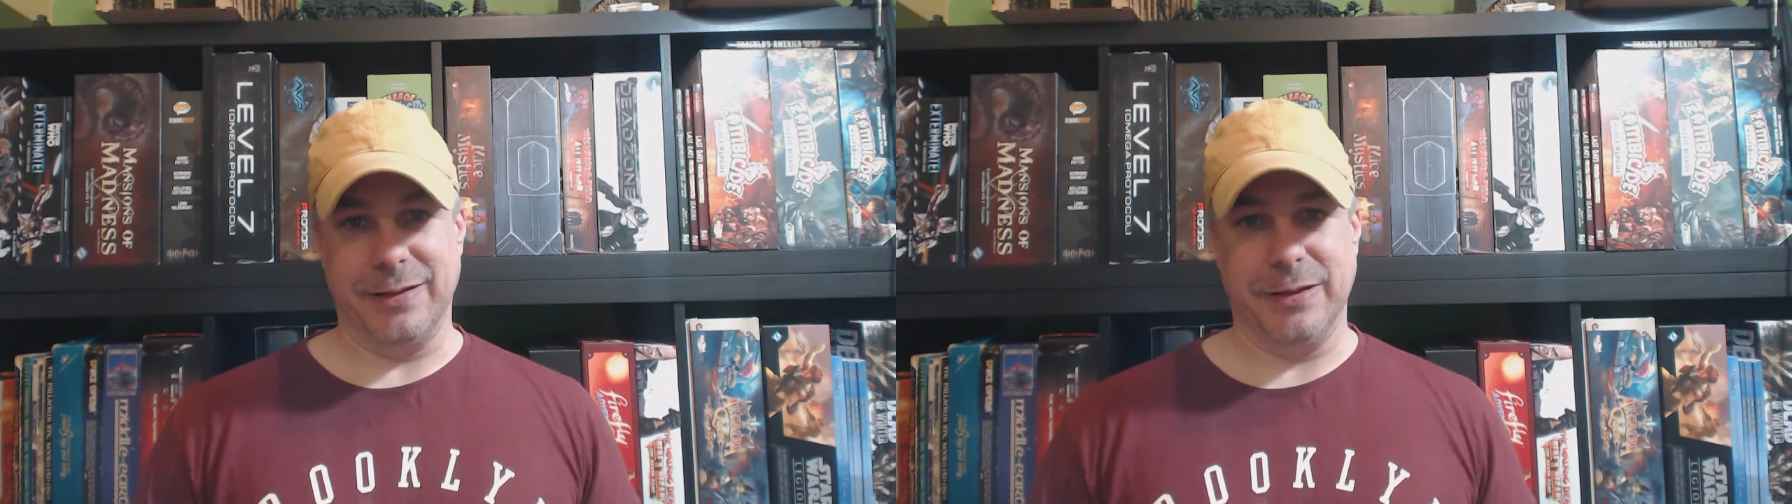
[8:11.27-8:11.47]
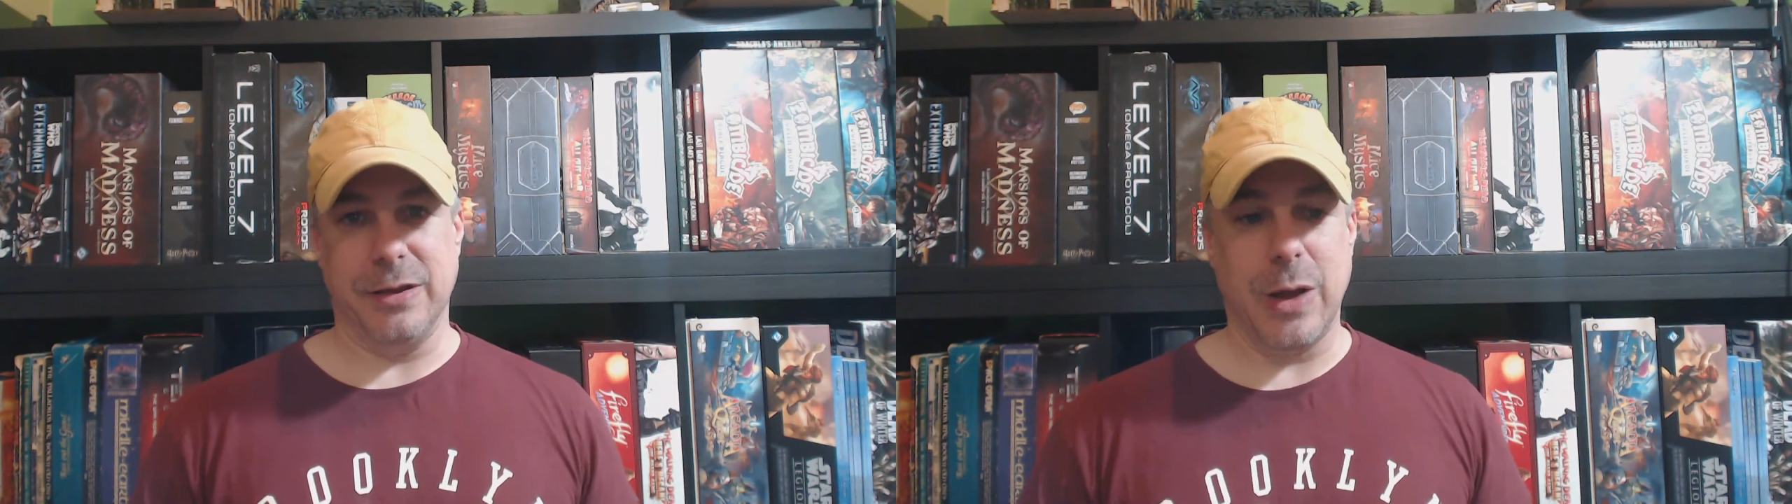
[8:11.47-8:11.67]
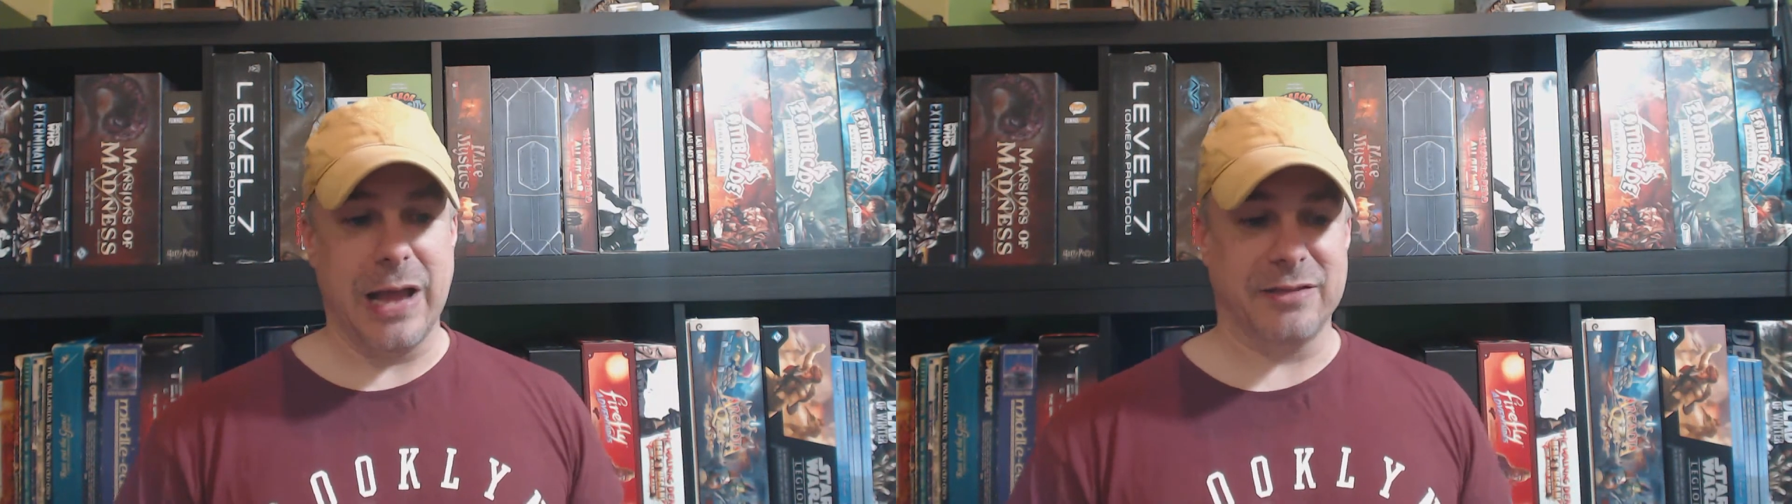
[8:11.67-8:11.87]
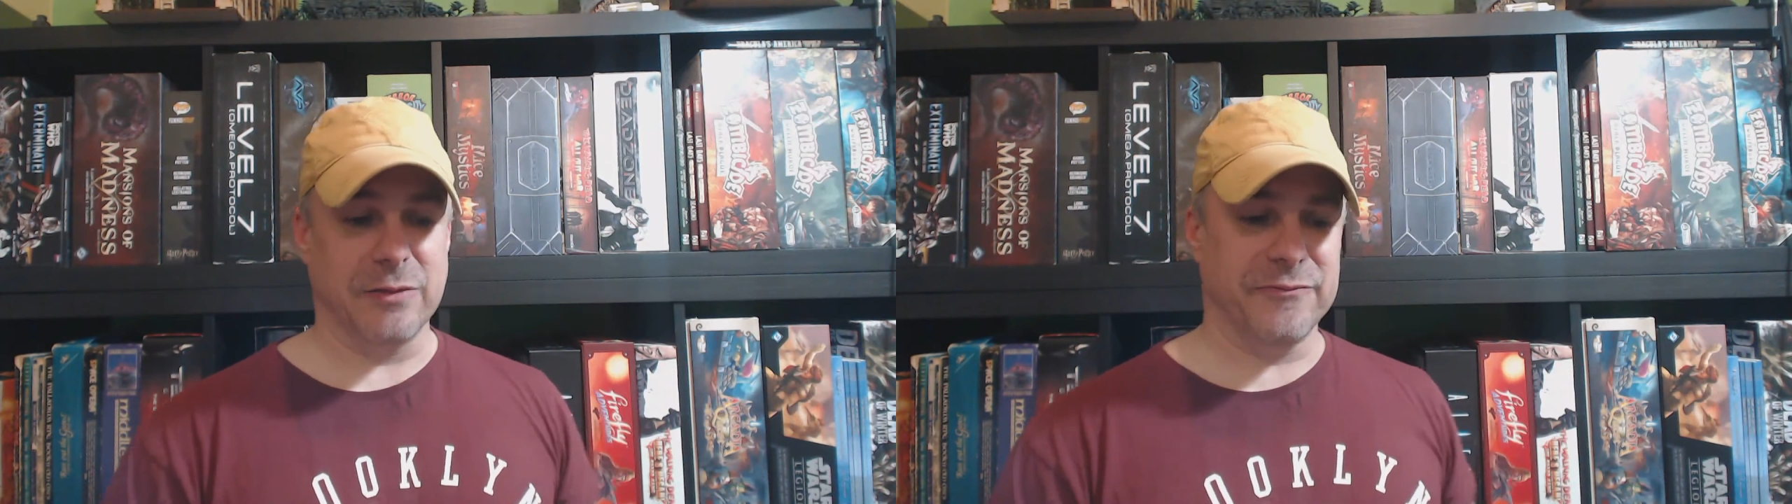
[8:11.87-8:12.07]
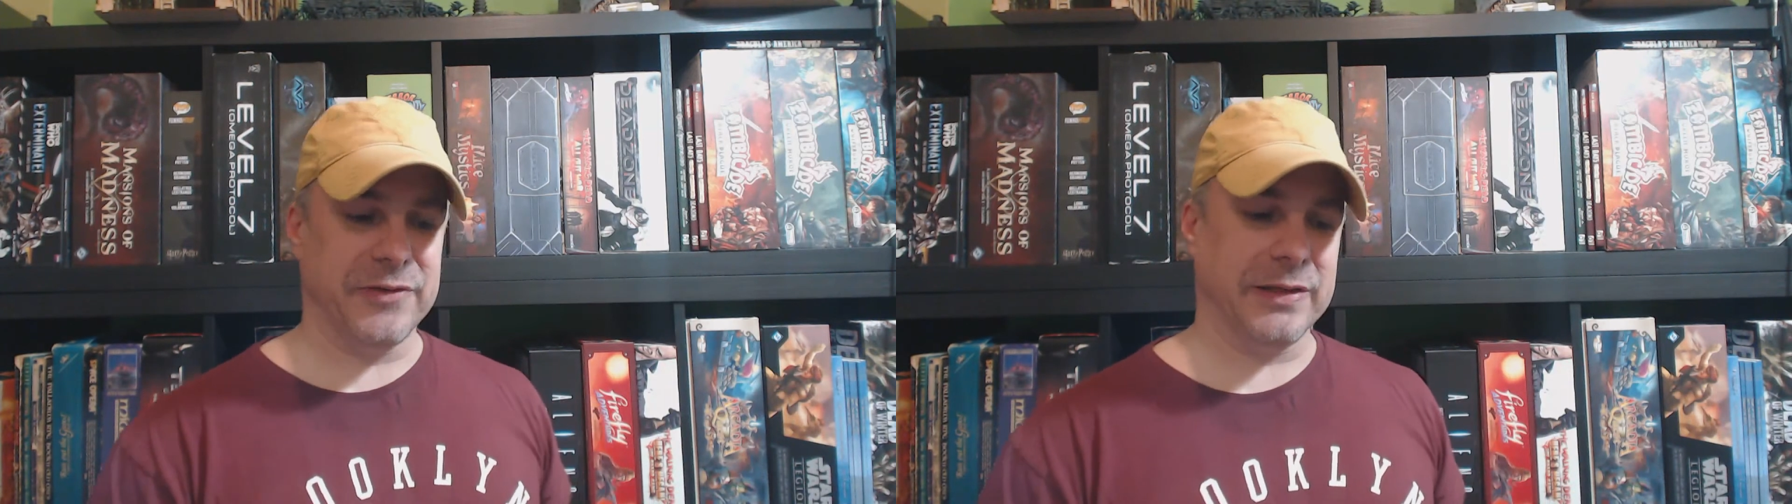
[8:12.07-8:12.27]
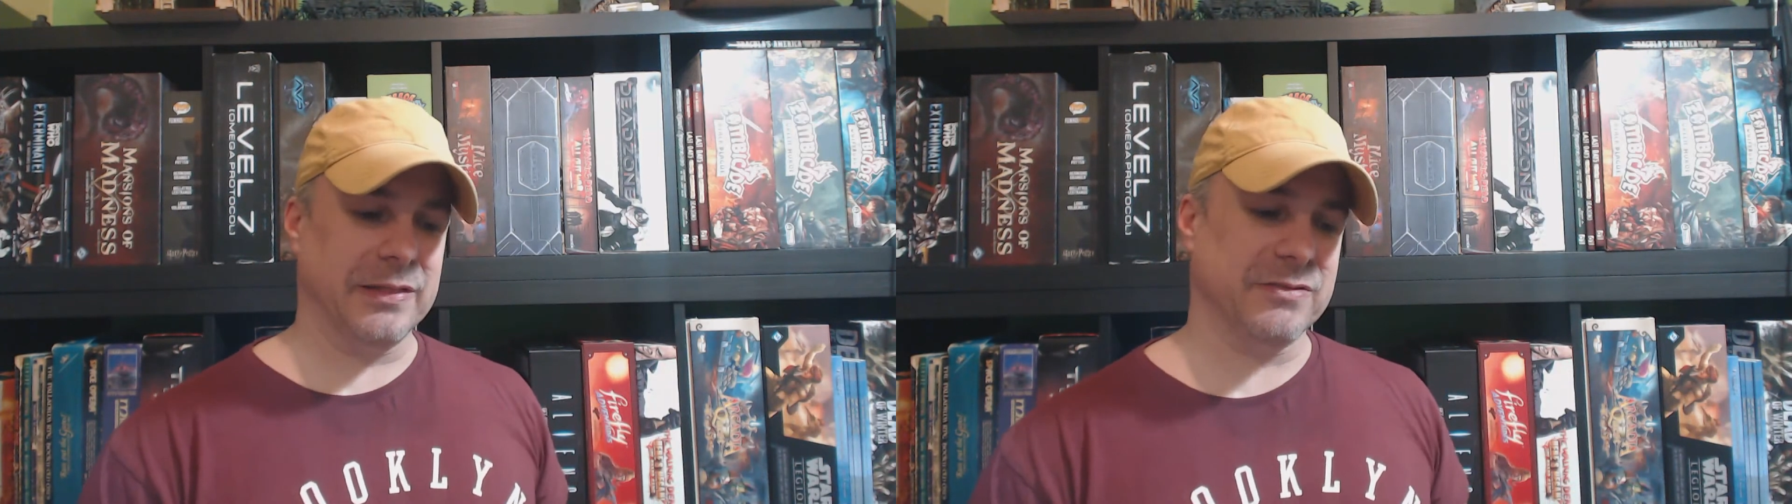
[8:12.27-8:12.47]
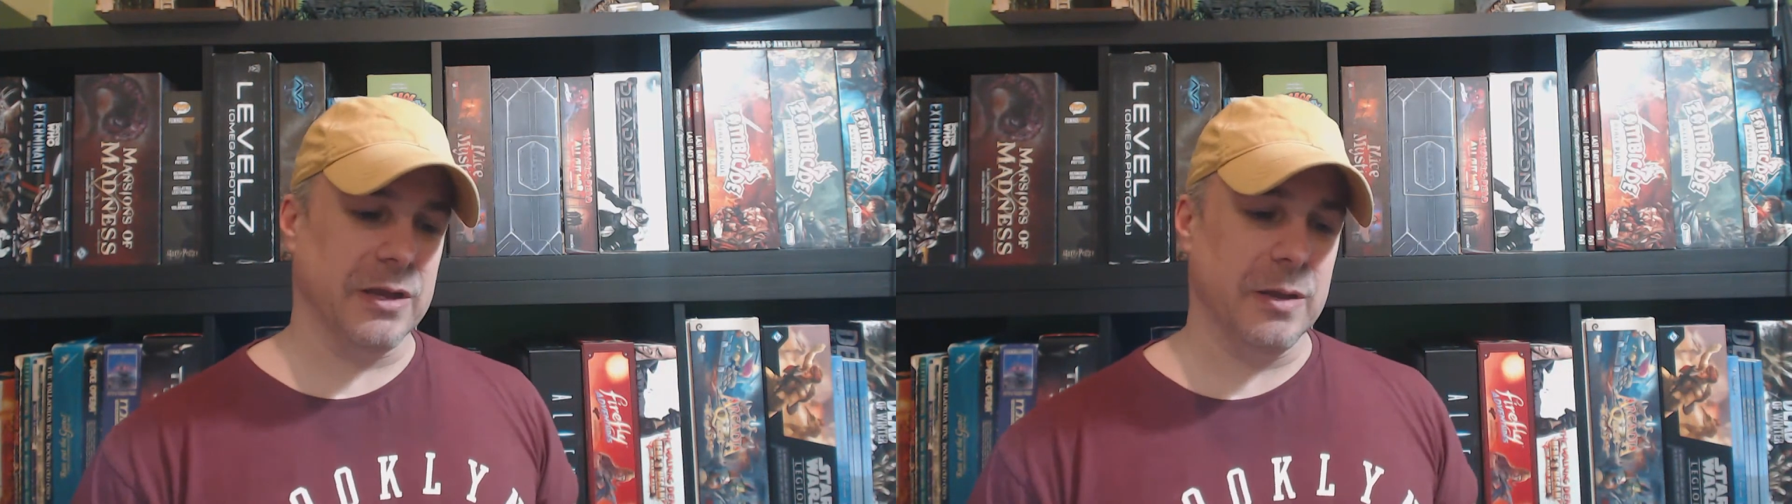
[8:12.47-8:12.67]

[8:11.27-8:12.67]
I don't think there's going